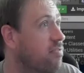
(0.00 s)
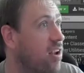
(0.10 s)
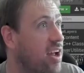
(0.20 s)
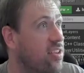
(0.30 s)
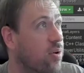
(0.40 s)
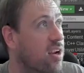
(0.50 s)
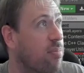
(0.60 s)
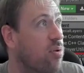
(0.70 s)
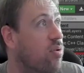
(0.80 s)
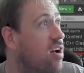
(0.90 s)
fly through a
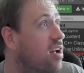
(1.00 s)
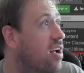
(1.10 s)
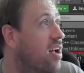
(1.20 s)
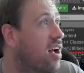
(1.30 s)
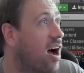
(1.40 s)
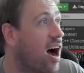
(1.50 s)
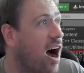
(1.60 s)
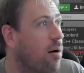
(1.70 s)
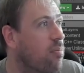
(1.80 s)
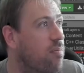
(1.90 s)
couple.
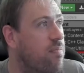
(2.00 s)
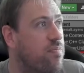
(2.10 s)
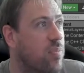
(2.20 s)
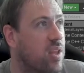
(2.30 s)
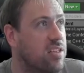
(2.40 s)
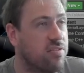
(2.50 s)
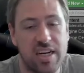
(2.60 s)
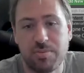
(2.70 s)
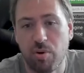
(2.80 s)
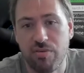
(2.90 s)

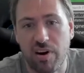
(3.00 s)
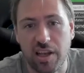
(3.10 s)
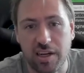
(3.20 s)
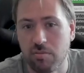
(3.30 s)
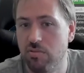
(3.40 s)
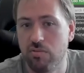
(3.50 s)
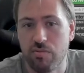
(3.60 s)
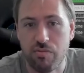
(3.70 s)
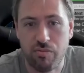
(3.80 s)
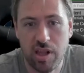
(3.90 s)
Device profiling,
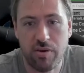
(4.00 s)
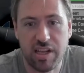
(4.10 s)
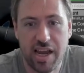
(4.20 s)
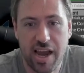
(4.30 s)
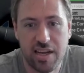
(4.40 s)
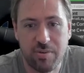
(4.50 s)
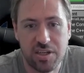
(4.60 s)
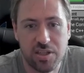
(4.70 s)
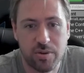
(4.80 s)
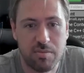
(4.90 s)
really, really handy when
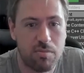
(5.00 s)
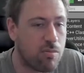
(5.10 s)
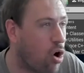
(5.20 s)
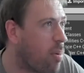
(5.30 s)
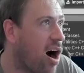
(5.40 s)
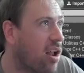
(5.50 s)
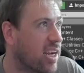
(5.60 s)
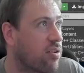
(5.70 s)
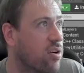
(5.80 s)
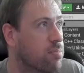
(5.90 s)
you're doing mobile
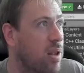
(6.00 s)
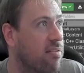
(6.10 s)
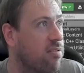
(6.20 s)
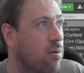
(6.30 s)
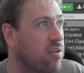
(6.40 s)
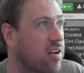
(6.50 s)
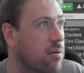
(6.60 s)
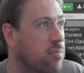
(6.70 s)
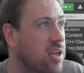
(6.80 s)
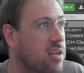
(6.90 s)
and cross-platform
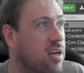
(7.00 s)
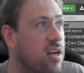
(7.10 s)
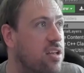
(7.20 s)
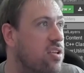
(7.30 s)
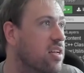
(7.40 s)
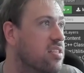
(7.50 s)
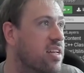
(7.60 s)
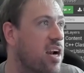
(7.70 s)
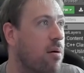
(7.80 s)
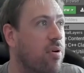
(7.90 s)
development. You can
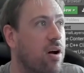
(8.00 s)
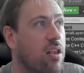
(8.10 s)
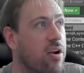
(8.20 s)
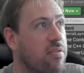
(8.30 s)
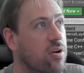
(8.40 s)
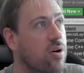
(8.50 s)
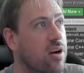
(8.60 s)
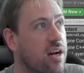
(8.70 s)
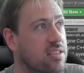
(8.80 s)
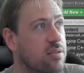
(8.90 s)
set up a lot of your
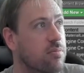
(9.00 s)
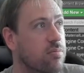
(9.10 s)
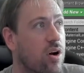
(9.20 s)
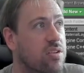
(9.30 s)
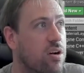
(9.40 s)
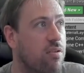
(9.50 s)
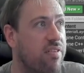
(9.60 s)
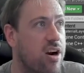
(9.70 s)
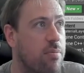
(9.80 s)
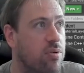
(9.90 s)
custom console
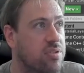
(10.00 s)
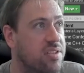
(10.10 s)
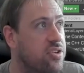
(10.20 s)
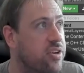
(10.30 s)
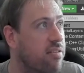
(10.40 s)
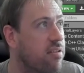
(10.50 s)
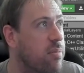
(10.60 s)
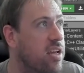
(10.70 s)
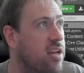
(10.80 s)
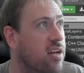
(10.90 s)
variables to trigger from
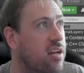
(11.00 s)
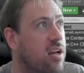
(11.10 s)
here.